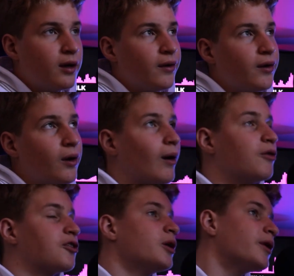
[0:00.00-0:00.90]
Now, I
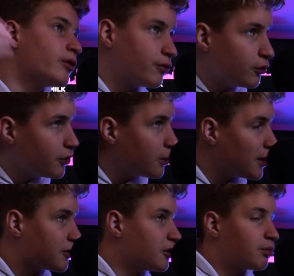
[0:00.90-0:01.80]
was going to make a review video
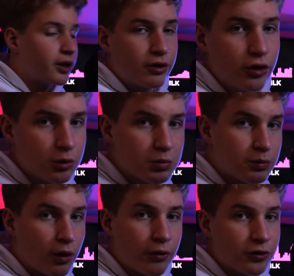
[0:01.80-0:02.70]
about this, but I couldn't be
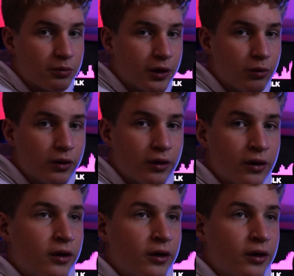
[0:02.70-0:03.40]
bothered to make one.